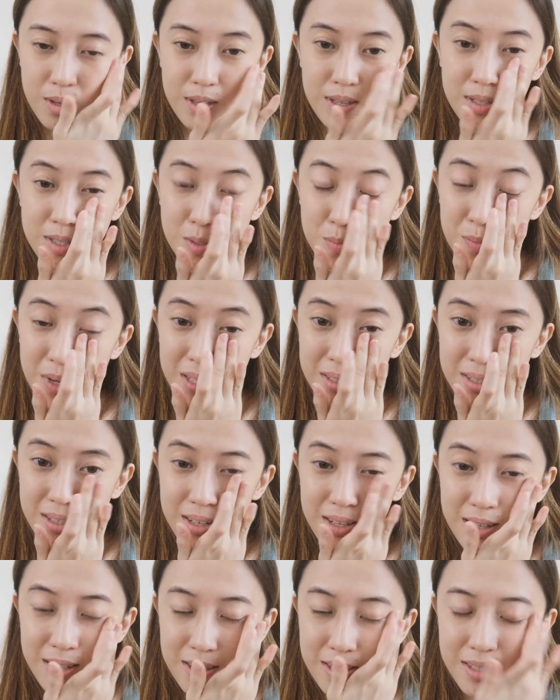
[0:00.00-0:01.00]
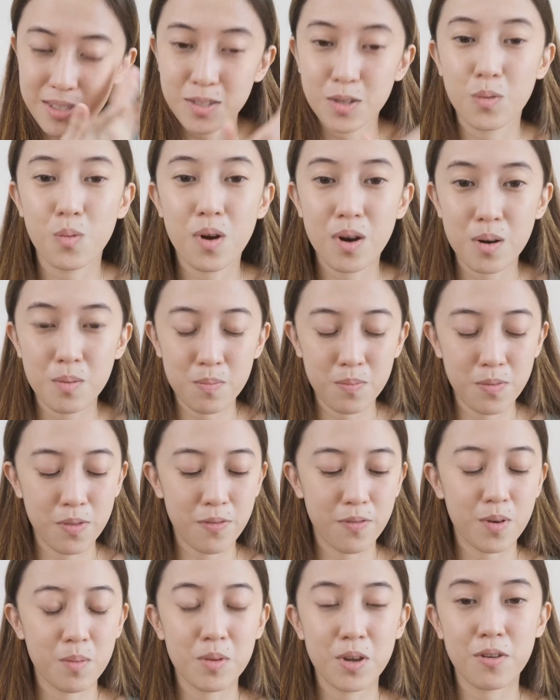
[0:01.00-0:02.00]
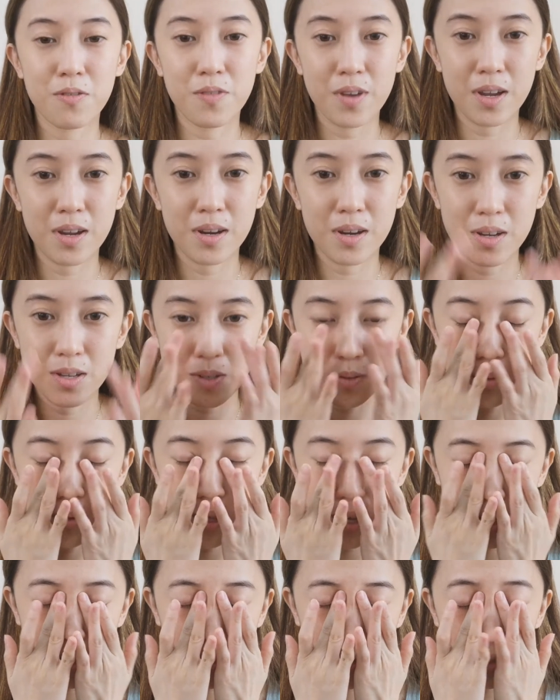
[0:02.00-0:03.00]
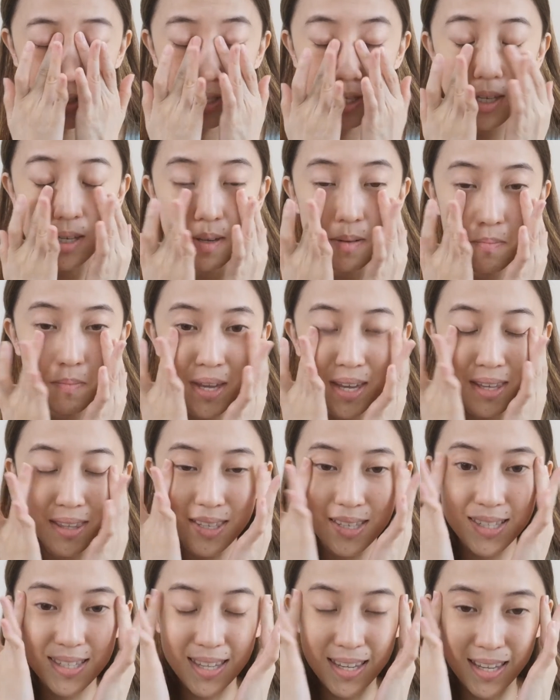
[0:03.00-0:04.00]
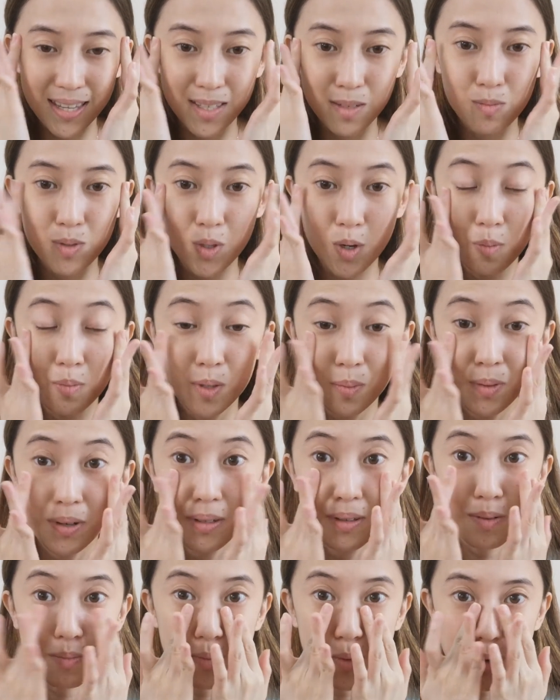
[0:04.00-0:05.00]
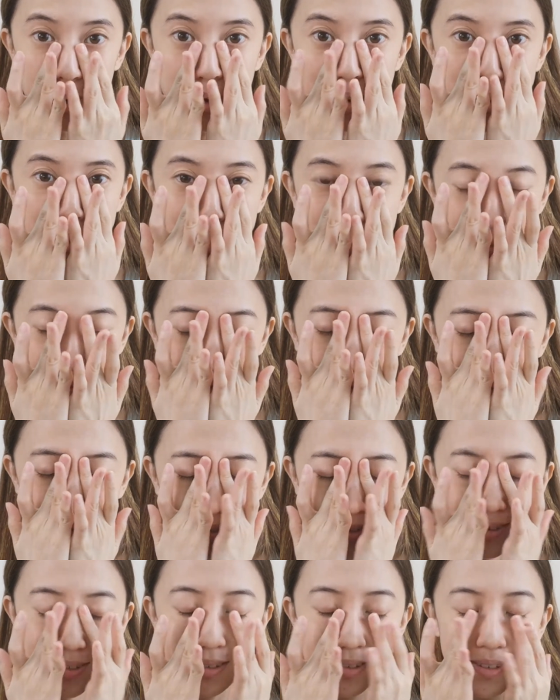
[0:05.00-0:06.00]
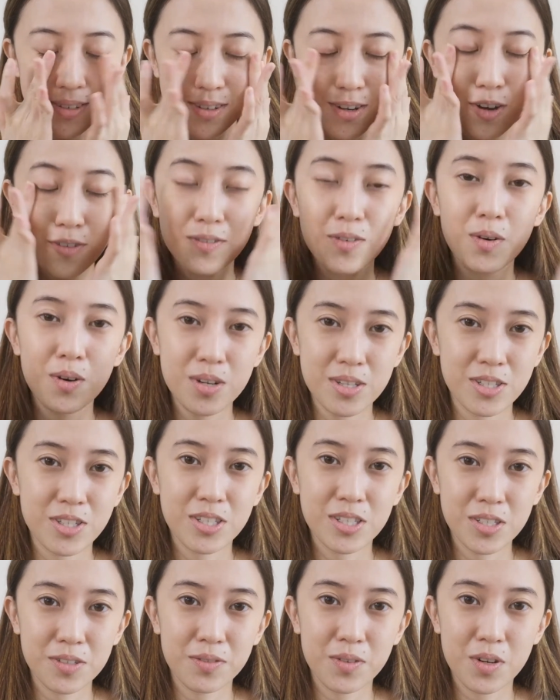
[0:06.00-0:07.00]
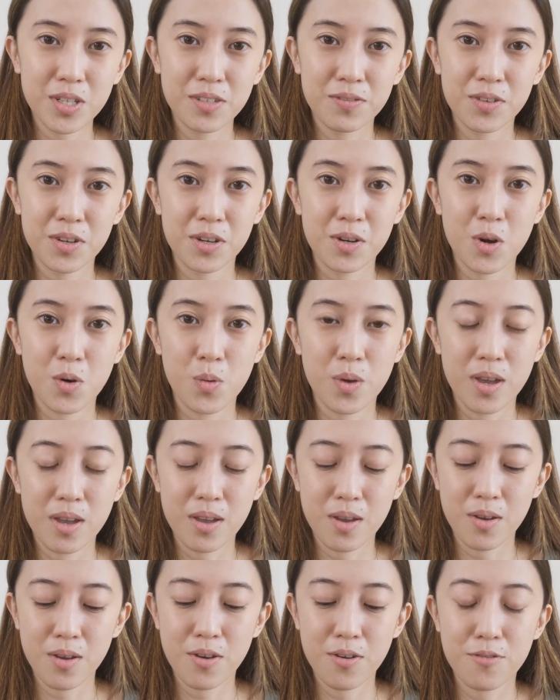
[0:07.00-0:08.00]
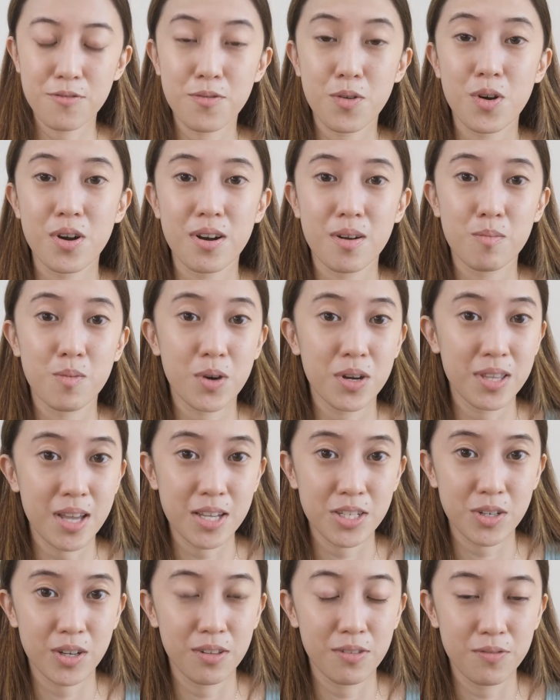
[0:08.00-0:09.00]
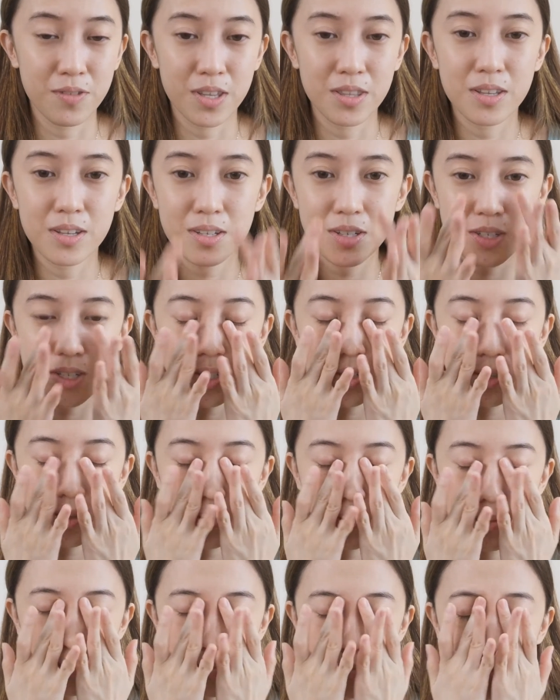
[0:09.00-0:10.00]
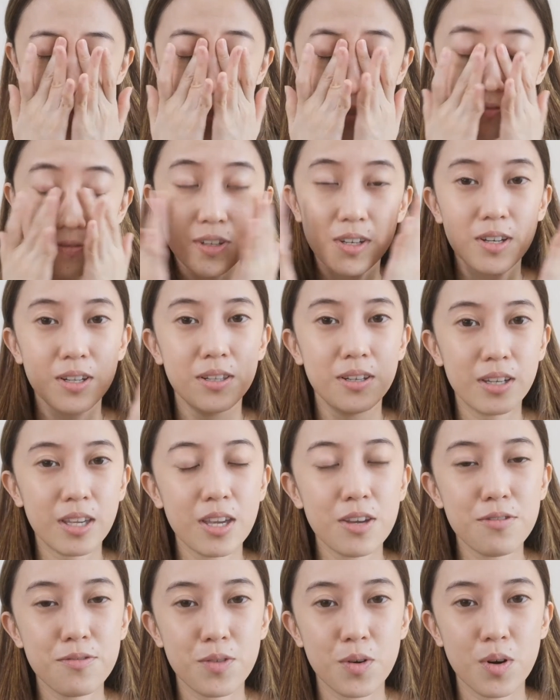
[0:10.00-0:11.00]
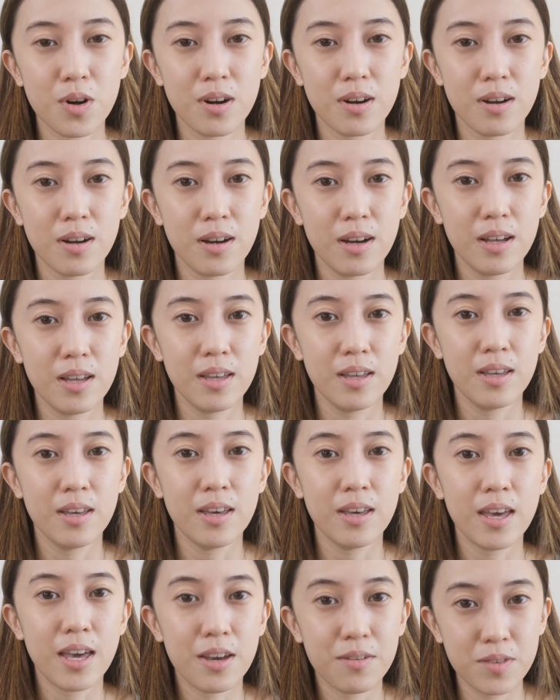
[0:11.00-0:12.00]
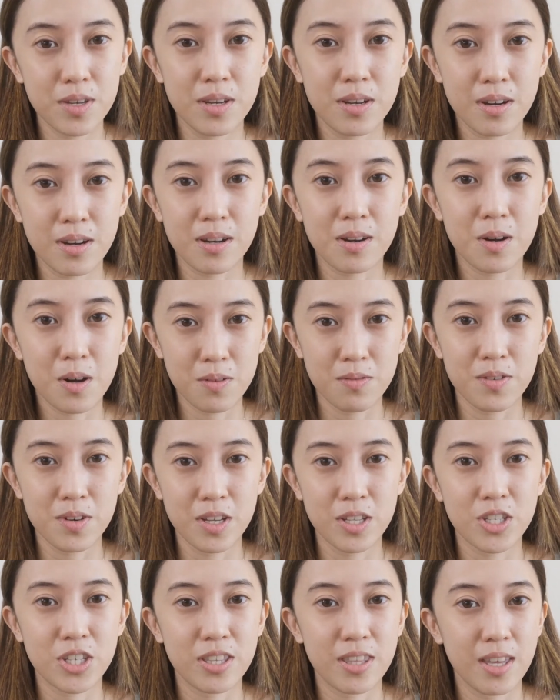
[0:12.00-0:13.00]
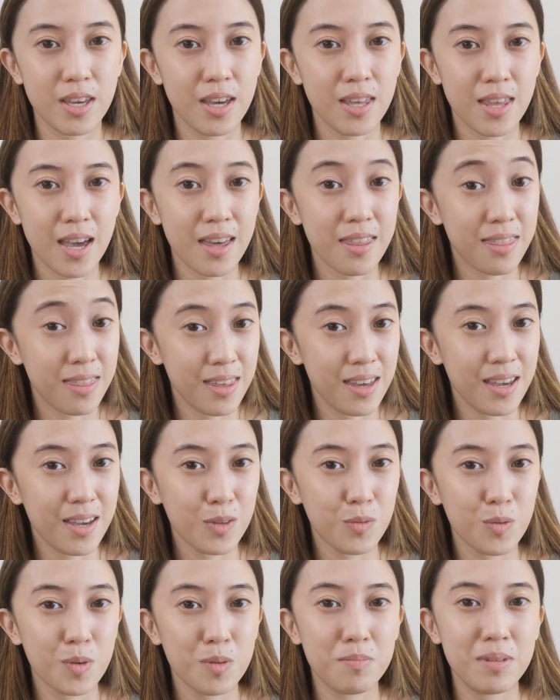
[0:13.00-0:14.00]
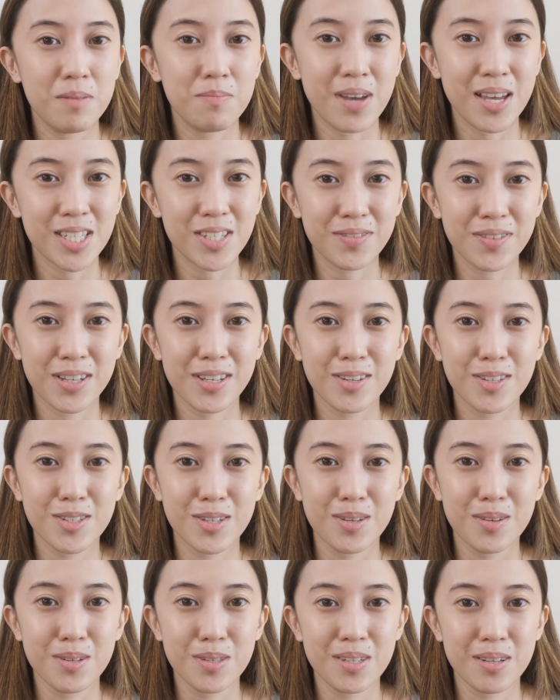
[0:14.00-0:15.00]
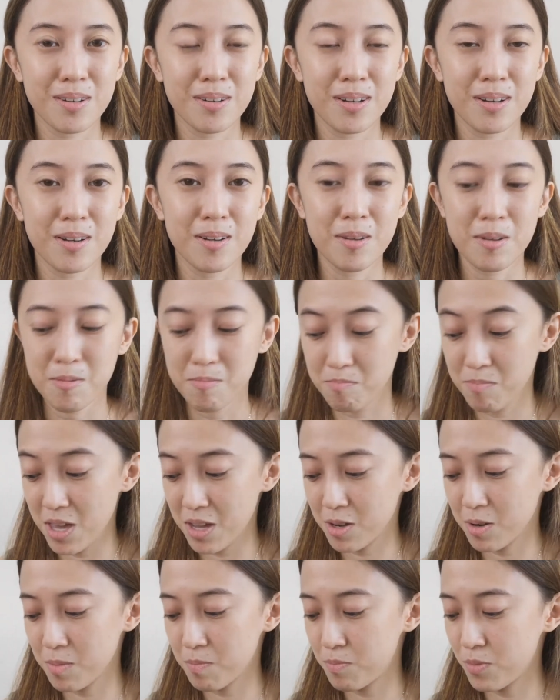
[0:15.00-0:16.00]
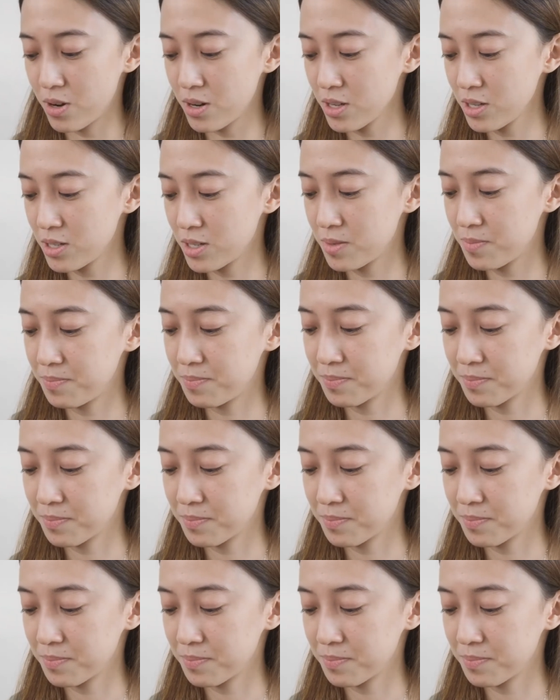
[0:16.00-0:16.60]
is better because the warmth from your fingers would actually make the skin absorb the product more. Of course, if you're going for a more natural finish. But if you're looking for a heavier coverage, then I think it would be best for you to use a makeup brush.